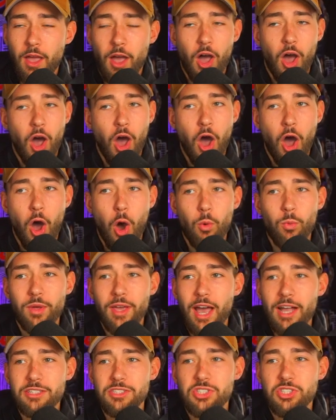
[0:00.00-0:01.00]
Oh, we
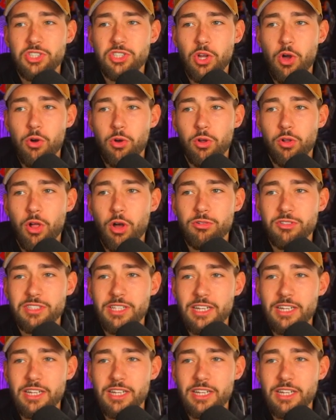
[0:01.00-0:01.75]
got so close.